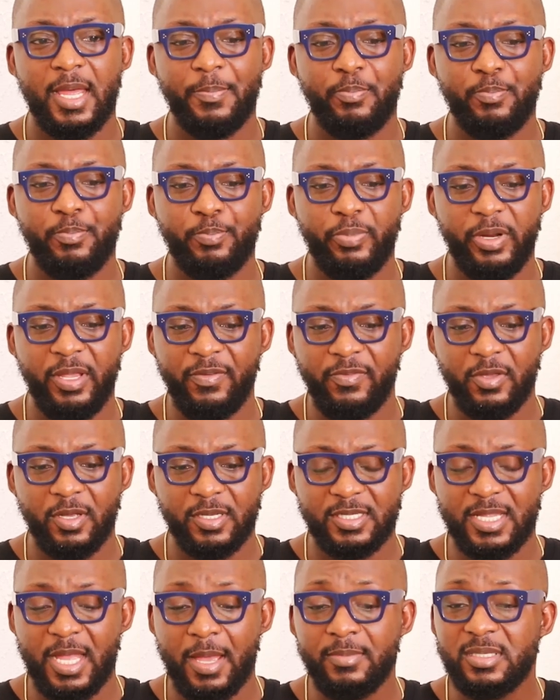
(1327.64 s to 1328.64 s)
the
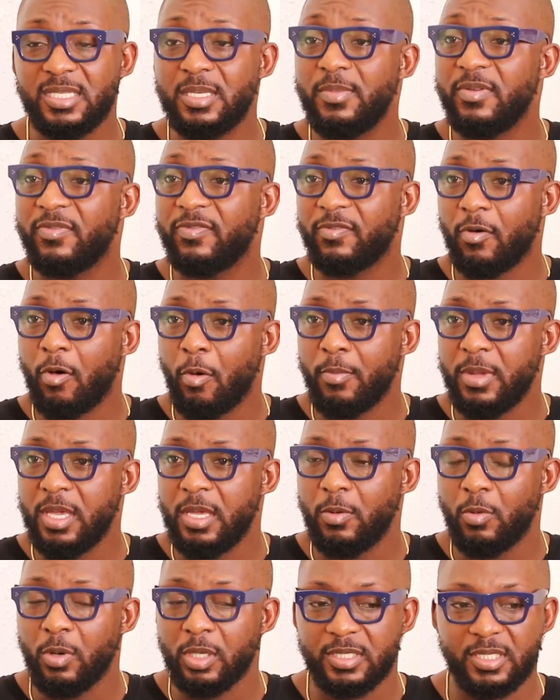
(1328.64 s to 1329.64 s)
MC before me
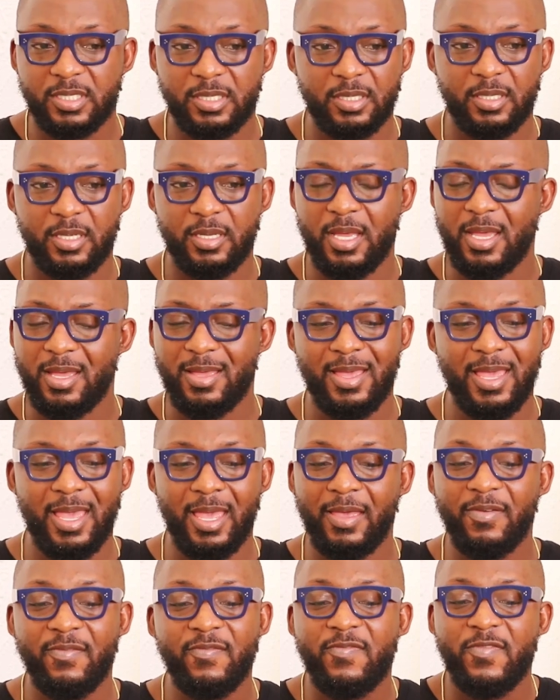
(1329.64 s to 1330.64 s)
was
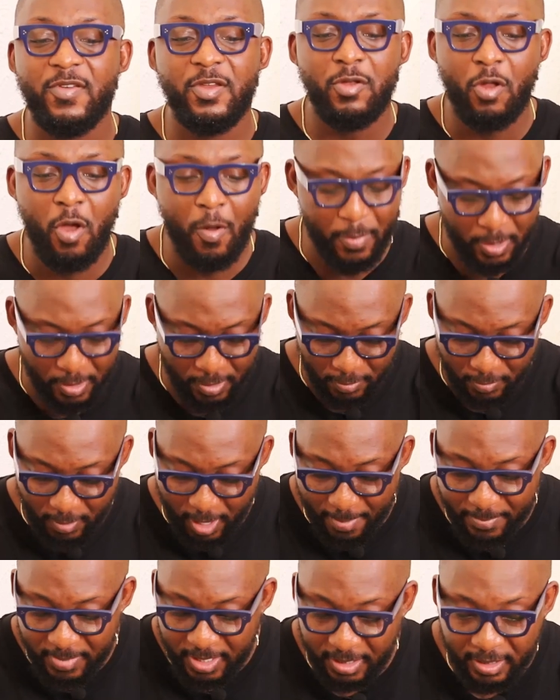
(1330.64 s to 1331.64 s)
phenomenal.
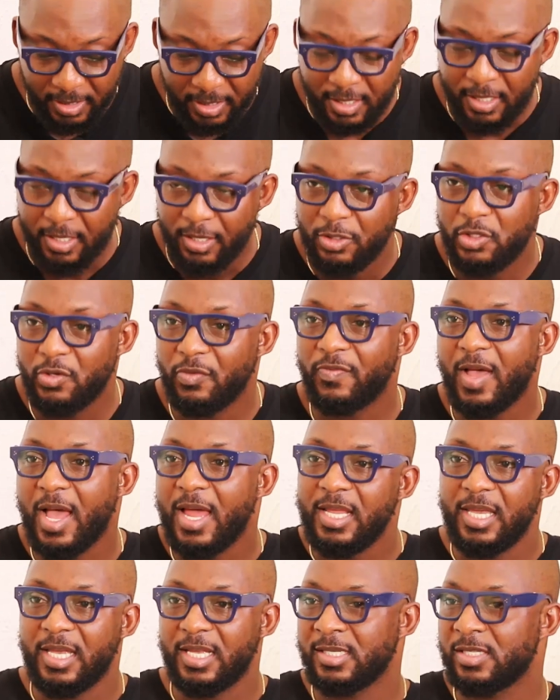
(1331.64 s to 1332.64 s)
I mean,
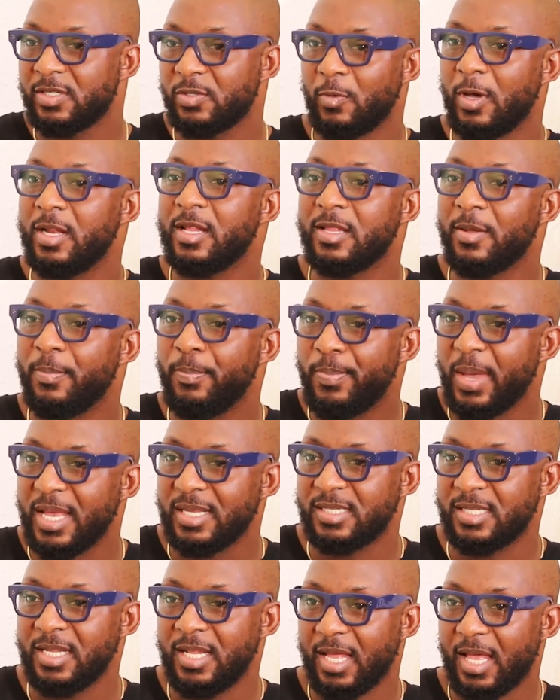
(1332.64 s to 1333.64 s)
Giovanni is one of the
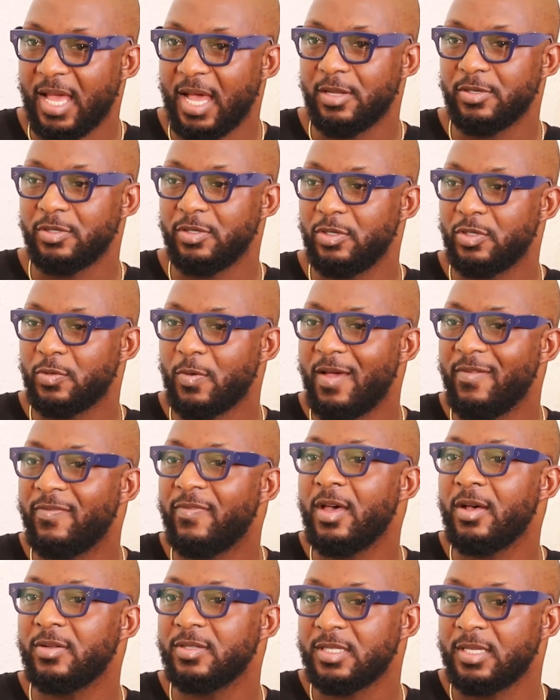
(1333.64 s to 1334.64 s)
best in the country. So I
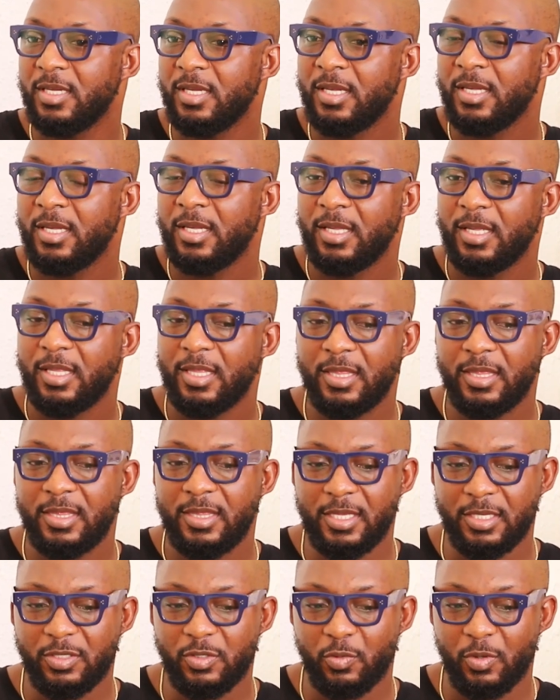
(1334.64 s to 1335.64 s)
felt
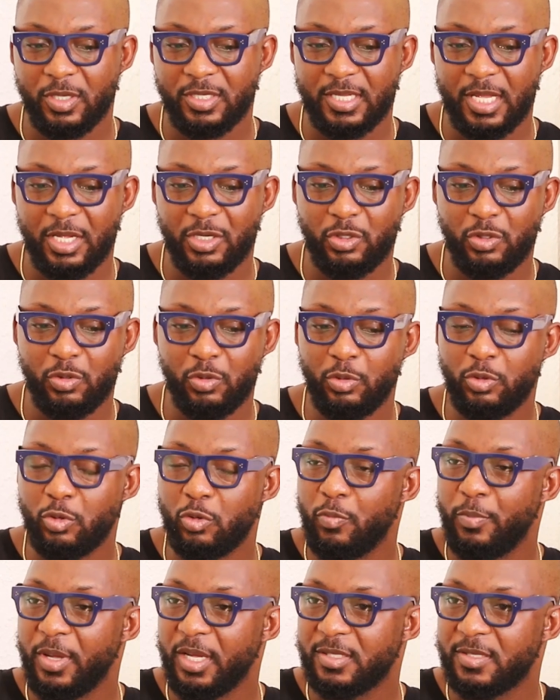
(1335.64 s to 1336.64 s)
this was a shoe
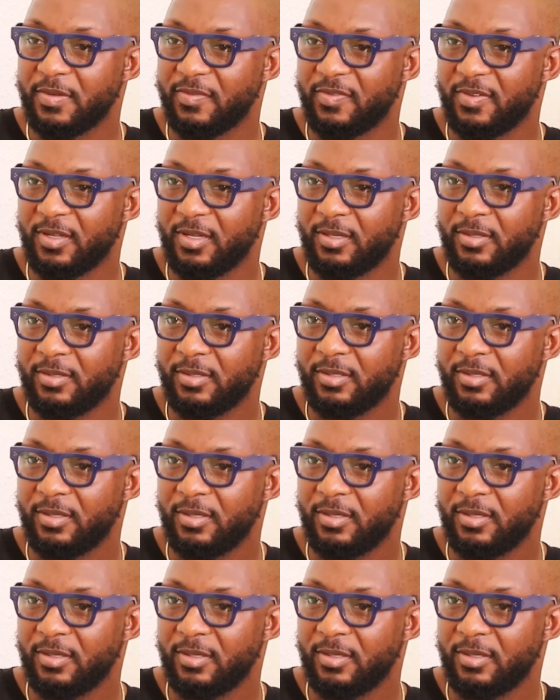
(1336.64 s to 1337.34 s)
too big to fill